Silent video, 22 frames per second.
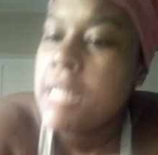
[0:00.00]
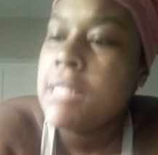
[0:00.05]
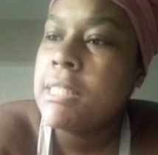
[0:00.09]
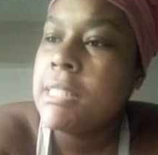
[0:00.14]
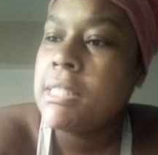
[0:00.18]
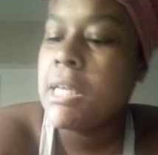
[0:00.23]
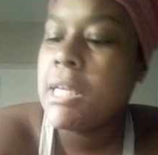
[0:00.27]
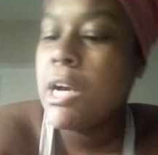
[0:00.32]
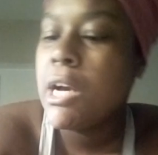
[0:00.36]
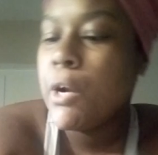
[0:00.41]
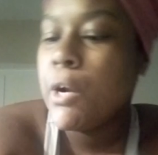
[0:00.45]

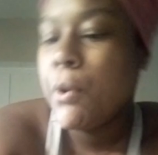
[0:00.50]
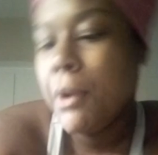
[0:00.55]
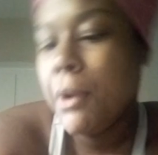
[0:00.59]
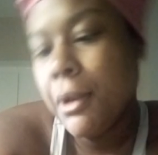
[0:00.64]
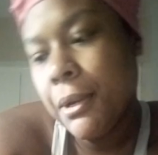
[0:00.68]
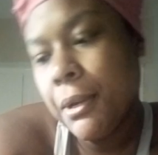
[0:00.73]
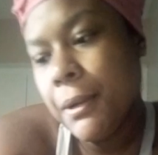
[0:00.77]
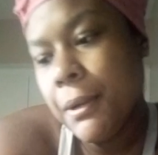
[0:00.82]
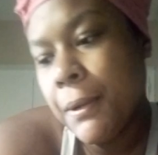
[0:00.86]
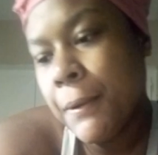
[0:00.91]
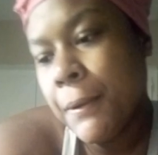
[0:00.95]
So,
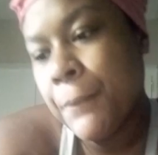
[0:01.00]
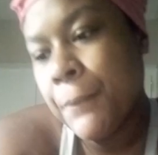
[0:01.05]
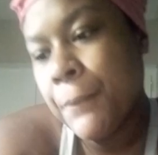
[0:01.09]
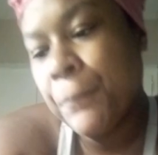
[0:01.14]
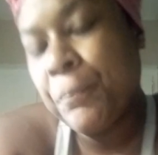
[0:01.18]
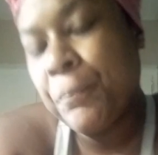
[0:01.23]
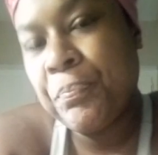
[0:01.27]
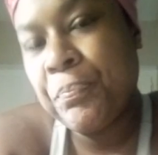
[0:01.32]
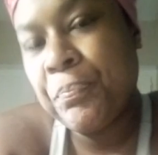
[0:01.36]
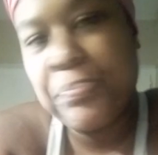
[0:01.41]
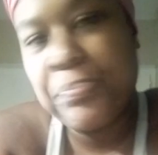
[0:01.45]

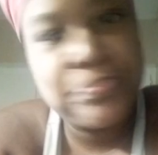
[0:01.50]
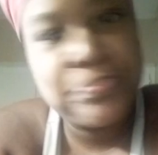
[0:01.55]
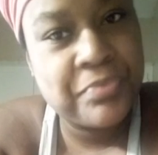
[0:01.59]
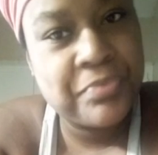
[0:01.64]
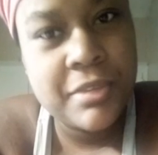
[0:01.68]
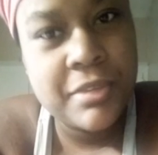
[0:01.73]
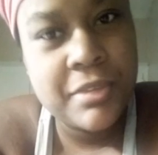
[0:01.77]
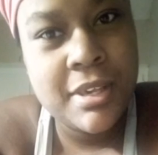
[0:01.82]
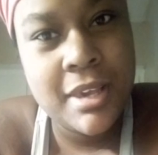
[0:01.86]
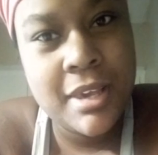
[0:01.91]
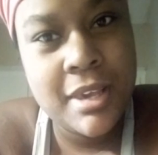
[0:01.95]

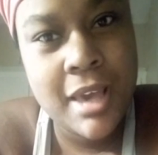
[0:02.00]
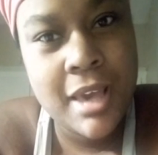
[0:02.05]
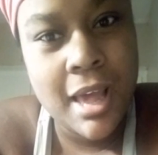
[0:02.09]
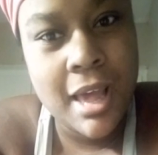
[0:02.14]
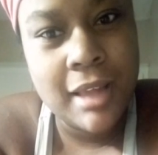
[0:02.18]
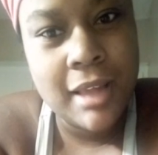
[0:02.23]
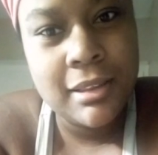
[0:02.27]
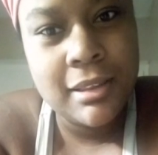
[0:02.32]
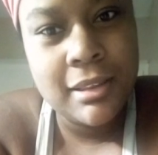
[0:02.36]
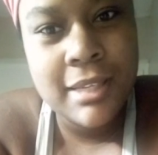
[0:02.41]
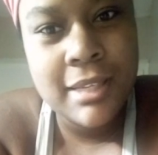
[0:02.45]
yeah,
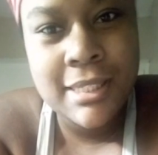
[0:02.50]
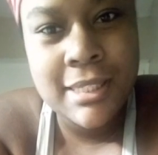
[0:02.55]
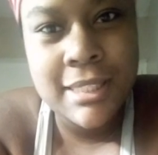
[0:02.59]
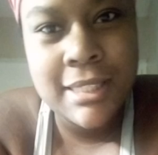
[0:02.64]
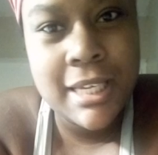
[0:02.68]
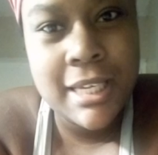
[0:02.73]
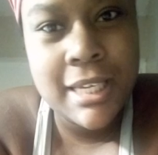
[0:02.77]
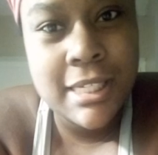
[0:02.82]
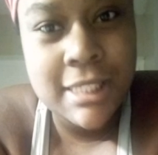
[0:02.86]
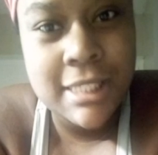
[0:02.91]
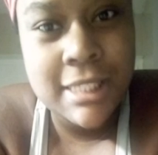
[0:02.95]
let's get
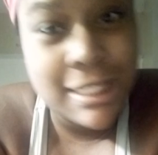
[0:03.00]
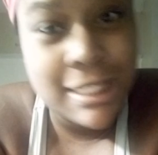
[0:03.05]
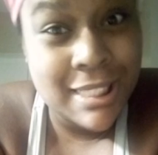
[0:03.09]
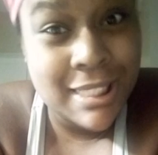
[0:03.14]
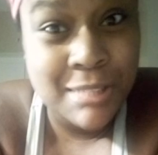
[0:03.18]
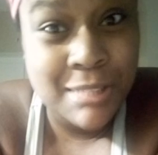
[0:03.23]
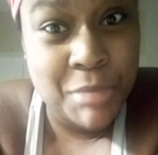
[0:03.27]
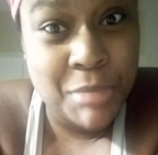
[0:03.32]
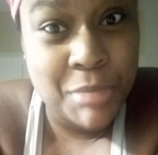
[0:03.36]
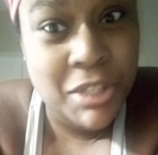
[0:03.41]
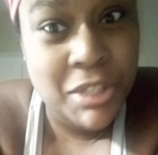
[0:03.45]
into these
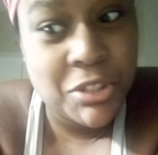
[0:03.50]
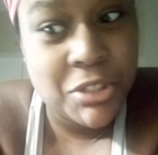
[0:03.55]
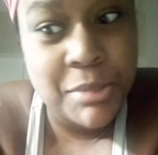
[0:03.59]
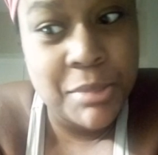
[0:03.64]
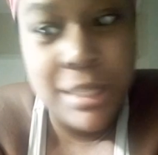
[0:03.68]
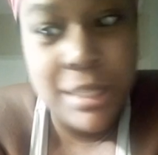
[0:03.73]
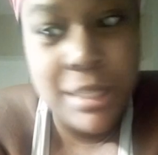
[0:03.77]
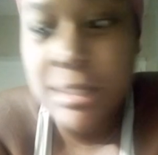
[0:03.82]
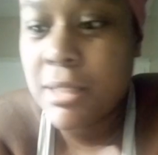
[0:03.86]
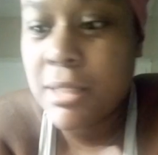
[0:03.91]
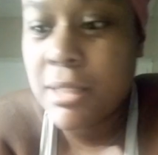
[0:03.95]

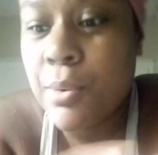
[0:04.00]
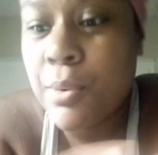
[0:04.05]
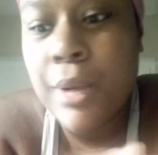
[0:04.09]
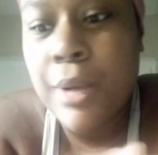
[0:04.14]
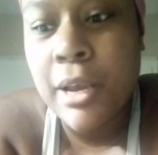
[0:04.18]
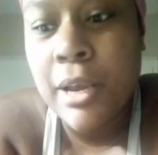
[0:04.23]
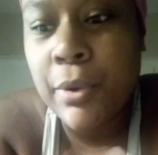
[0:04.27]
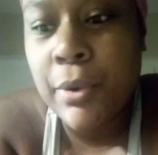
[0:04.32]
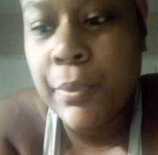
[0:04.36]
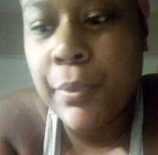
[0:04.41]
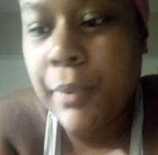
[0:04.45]
measurements. Why
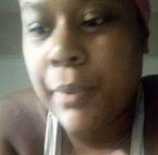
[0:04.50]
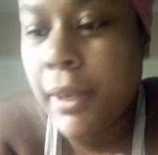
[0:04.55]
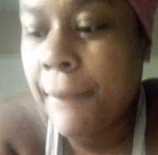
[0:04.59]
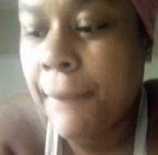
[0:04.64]
don't we?